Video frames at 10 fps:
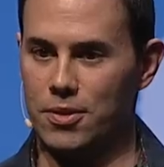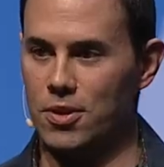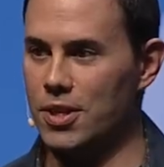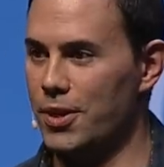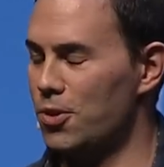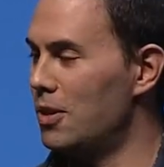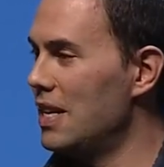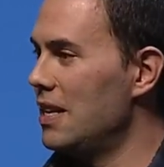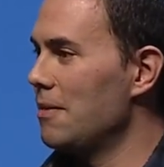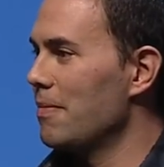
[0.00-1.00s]
And so,
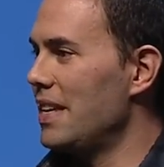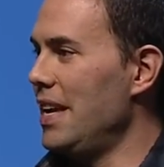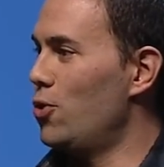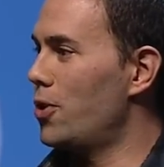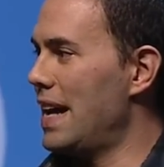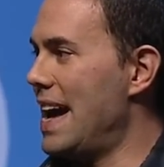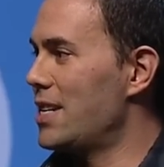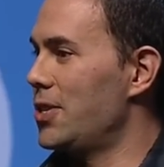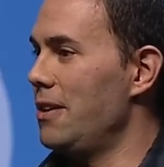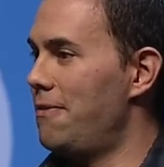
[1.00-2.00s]
in order to
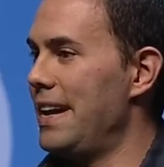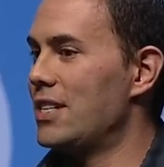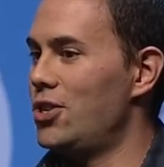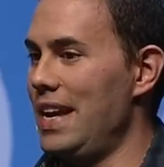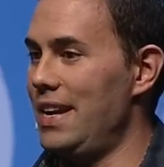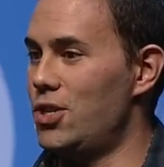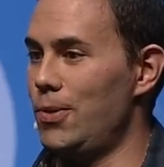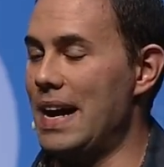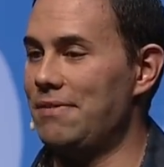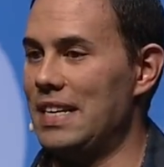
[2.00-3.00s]
actually affect change, you
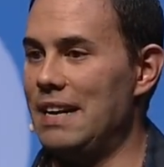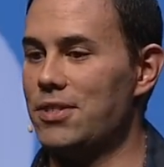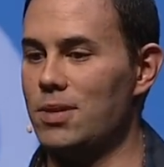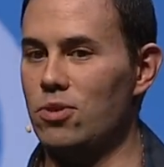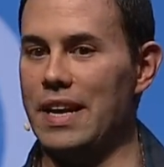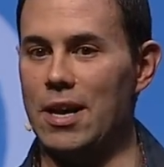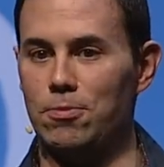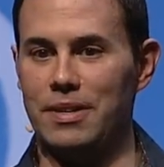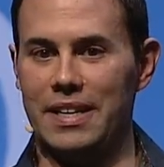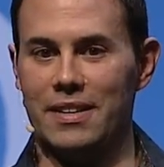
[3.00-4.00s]
have to have someone
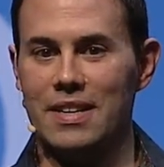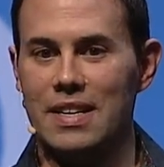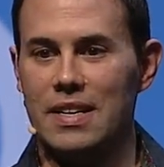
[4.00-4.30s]
helping